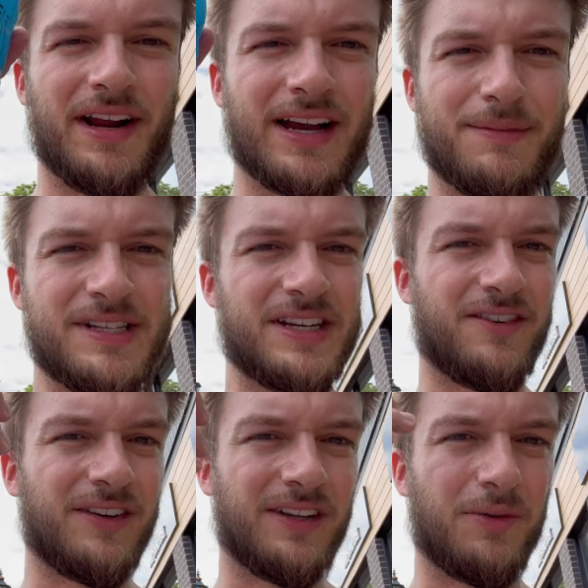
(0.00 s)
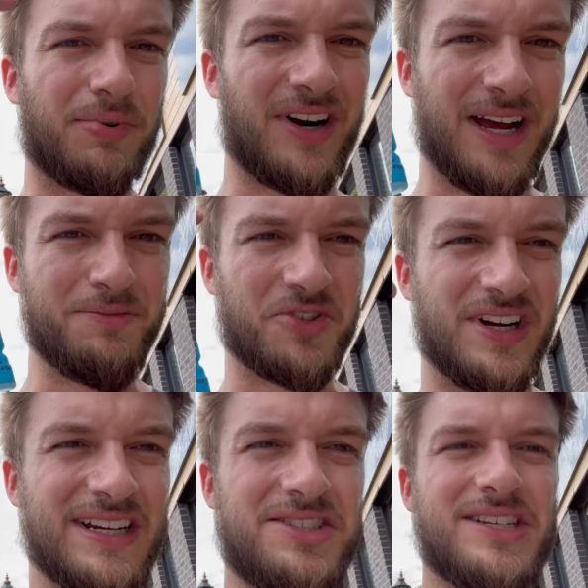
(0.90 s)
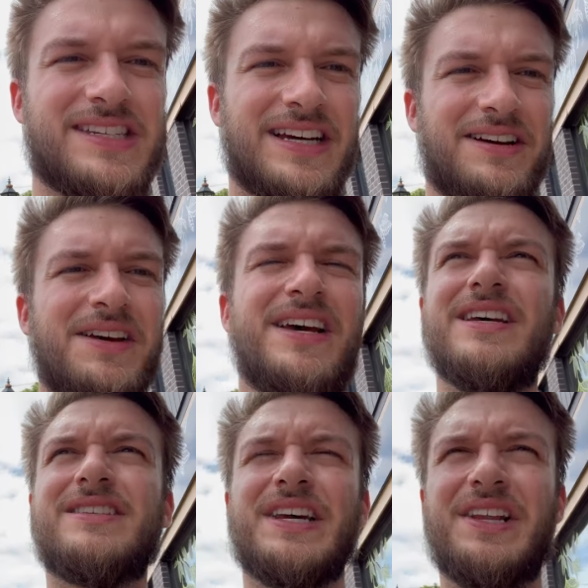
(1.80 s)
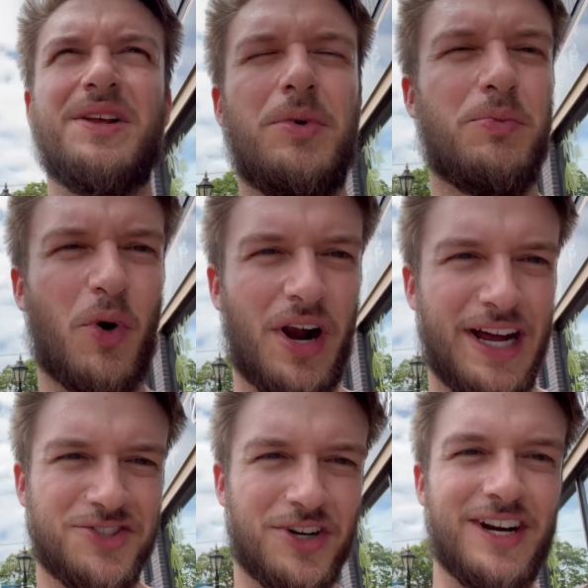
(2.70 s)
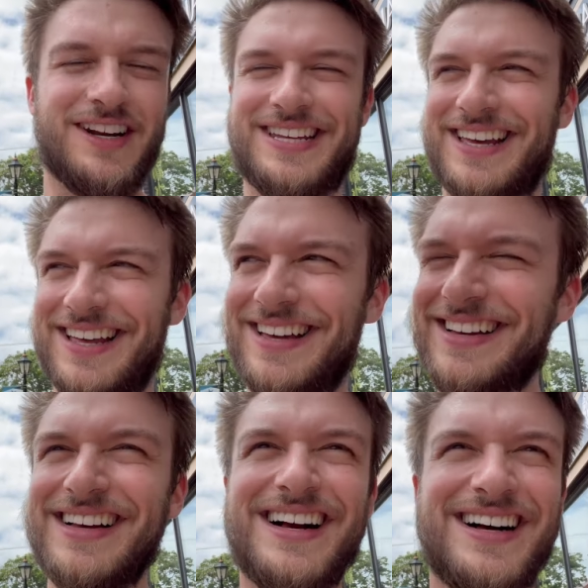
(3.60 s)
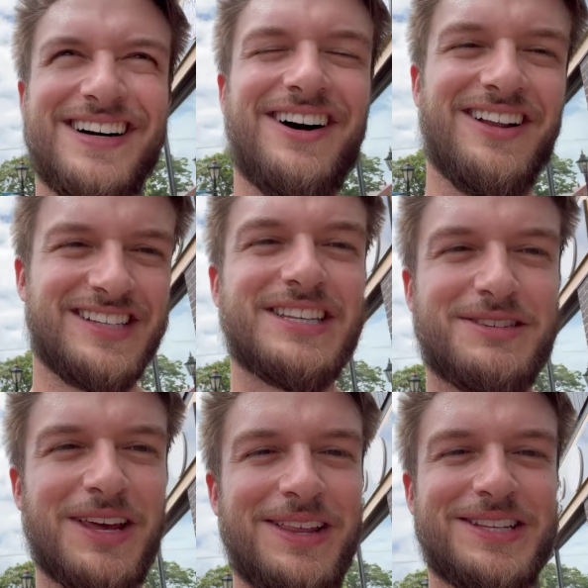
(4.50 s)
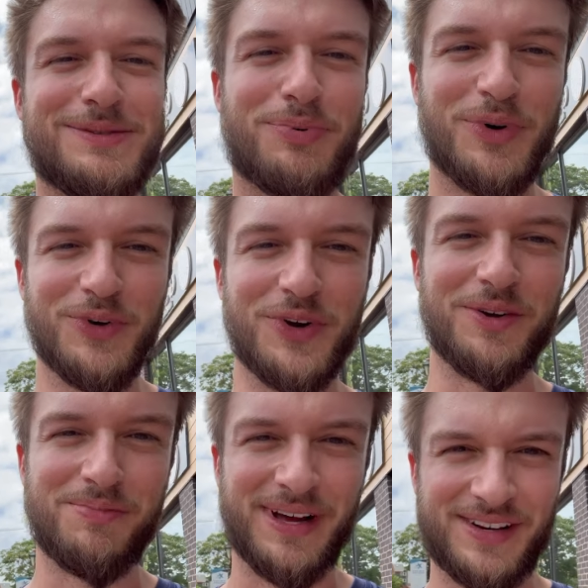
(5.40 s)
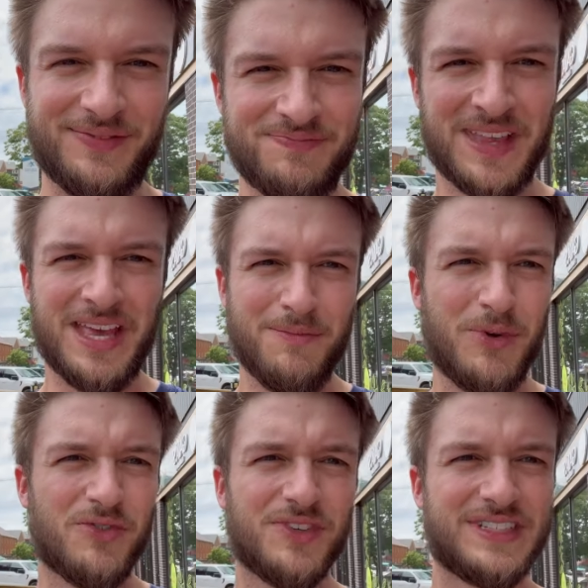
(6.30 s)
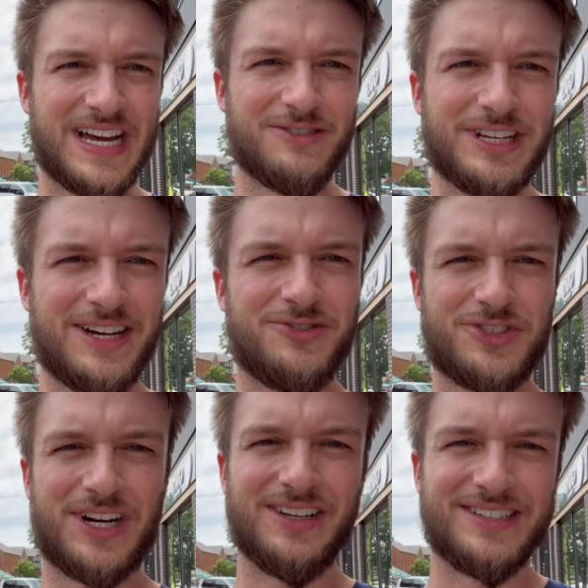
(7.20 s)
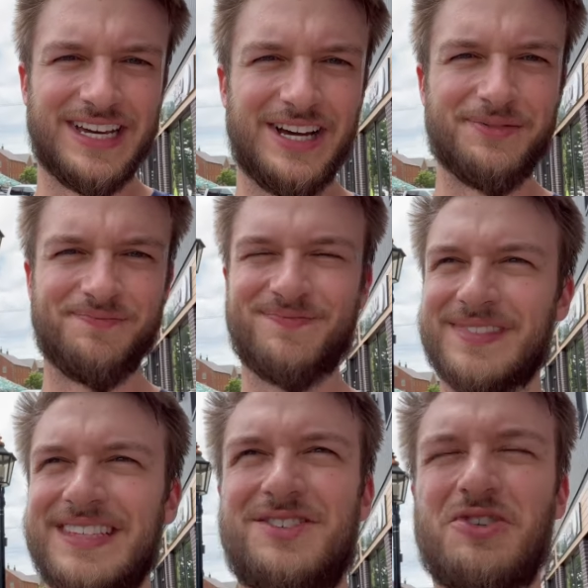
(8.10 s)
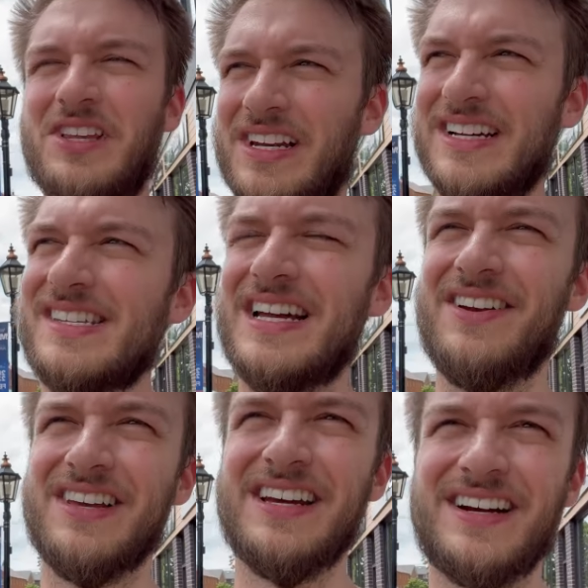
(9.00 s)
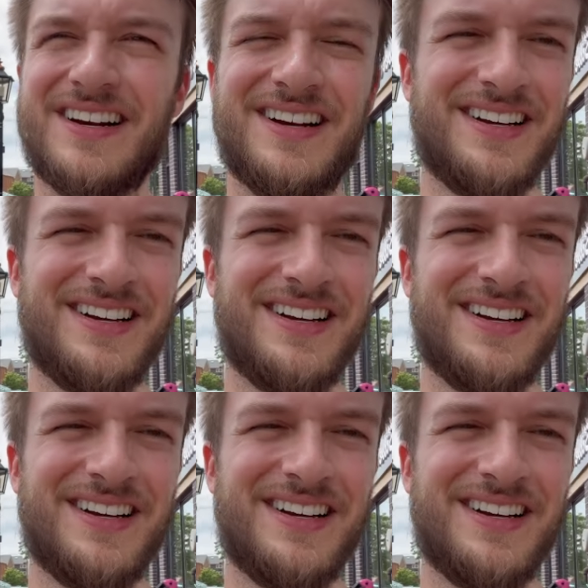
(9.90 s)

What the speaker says: I got myself a little prime drink just to stay a little bit more hydrated. Oh, this is brutal, but beautiful downtown Charlottetown. It's really nice down here.